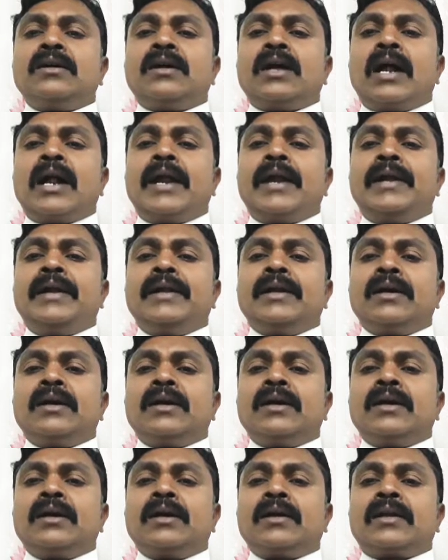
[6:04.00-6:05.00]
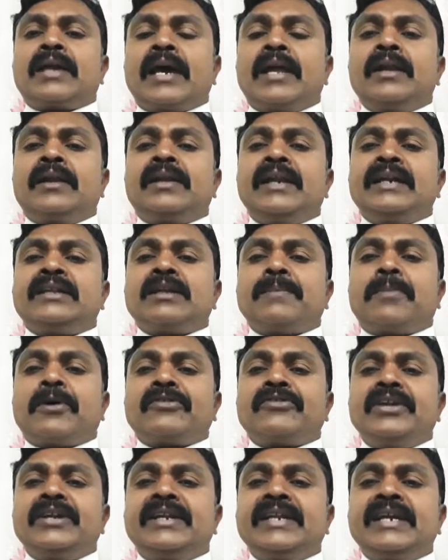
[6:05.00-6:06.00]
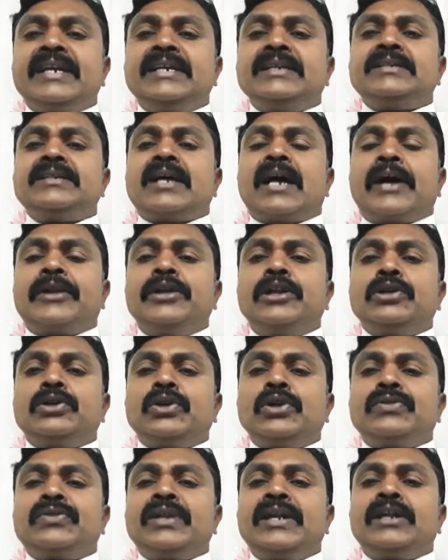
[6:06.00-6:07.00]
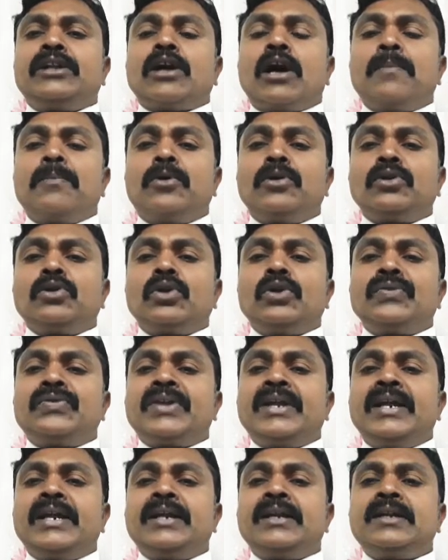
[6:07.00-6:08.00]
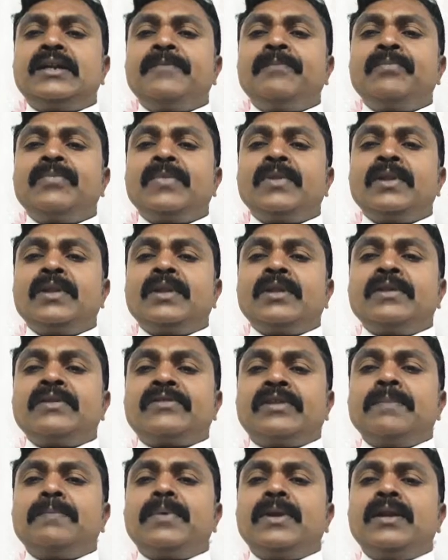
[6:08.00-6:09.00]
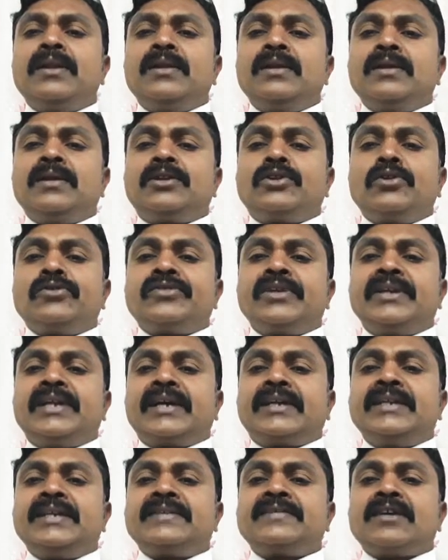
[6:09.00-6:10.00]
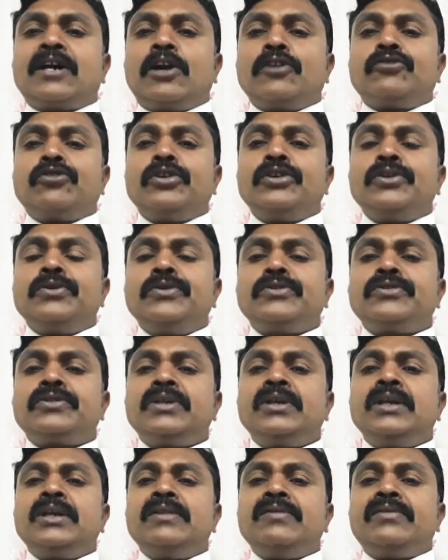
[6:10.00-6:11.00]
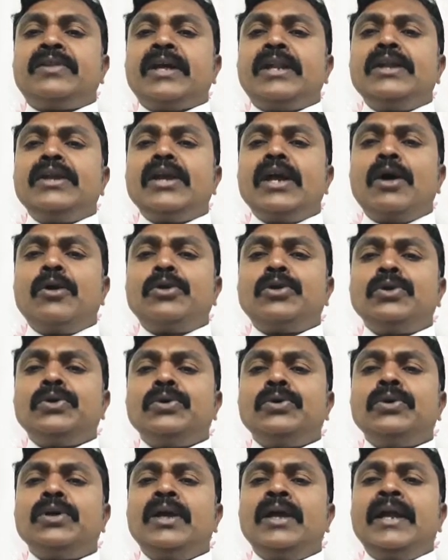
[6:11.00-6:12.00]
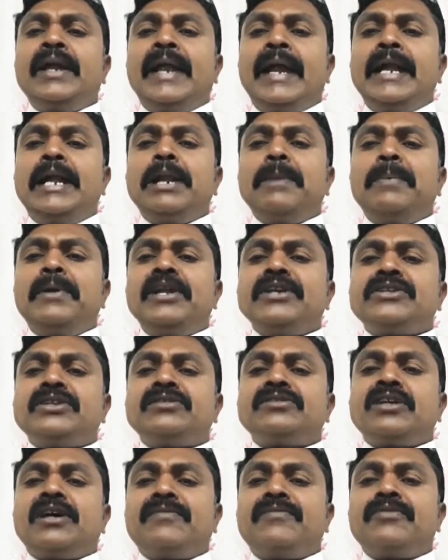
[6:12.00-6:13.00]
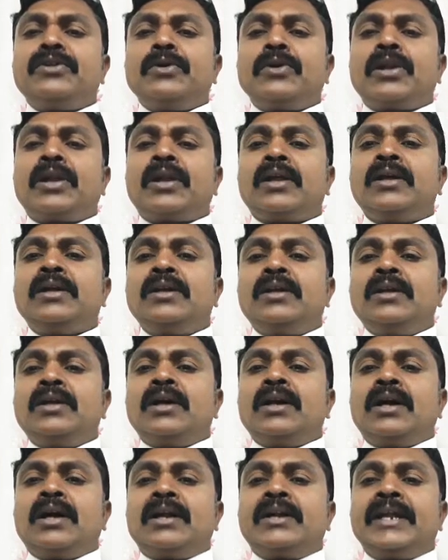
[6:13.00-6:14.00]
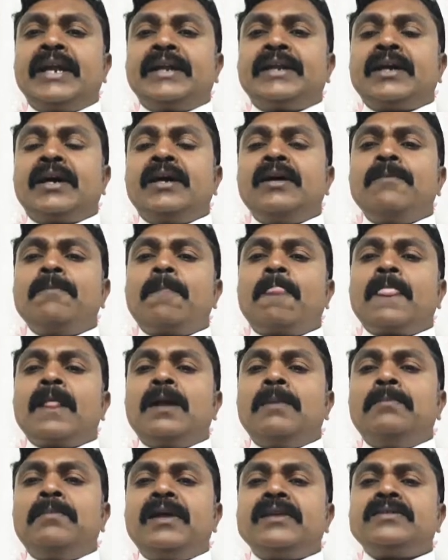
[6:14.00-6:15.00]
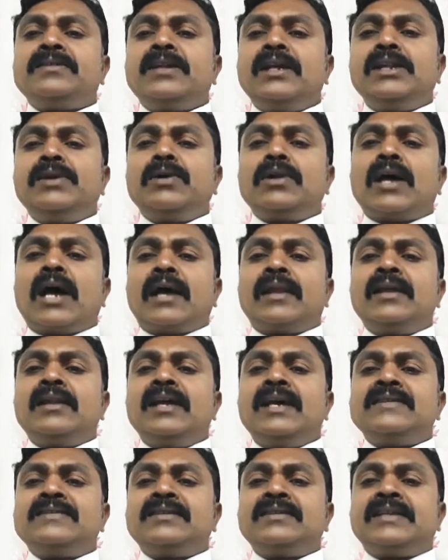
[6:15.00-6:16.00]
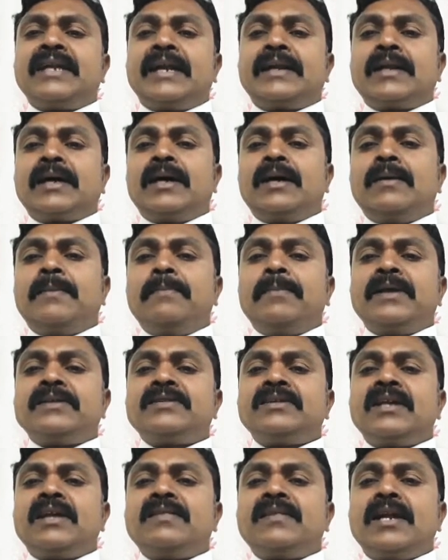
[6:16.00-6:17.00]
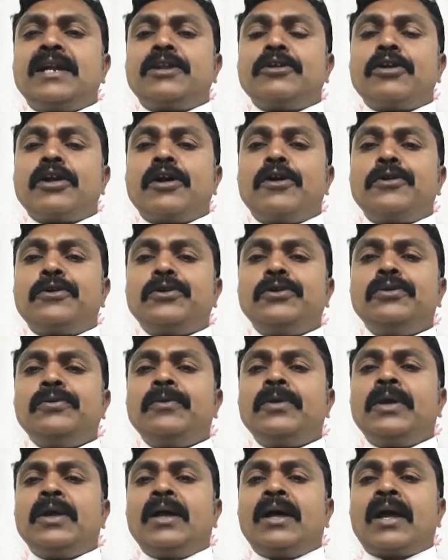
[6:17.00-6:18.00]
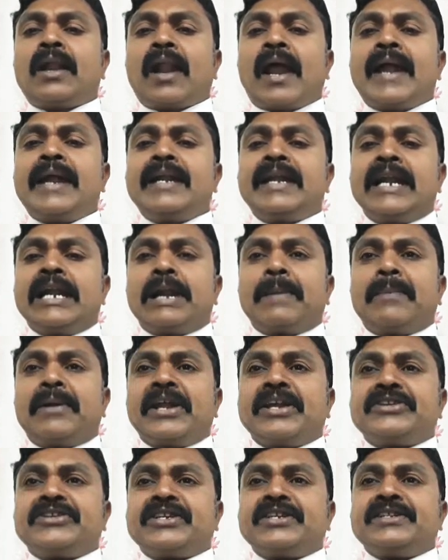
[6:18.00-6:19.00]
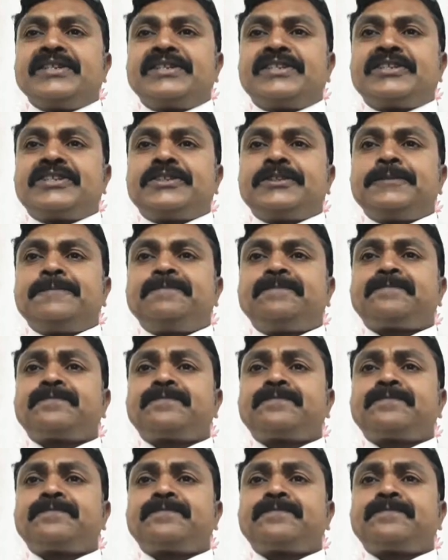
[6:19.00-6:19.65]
and calculate the percentage, annual growth rate, compound growth rate. Simple tools and techniques also used. Then you have to interpretations of your data based on your analyzed data. Based on that, you have to write interpretations.